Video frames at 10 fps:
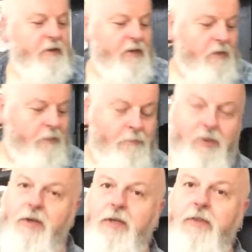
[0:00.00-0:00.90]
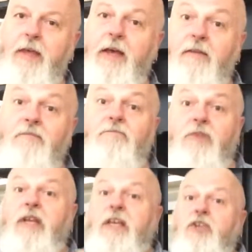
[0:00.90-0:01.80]
and I've been burning that,
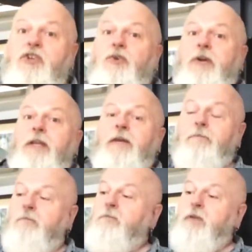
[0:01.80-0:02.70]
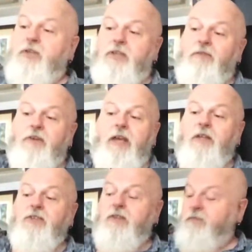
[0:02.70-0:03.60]
really enjoying it. It's definitely
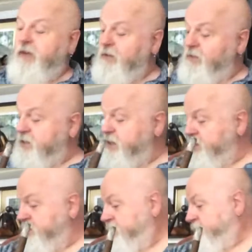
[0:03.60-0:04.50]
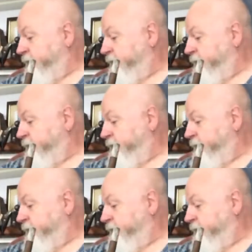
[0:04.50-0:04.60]
entered the favourites list.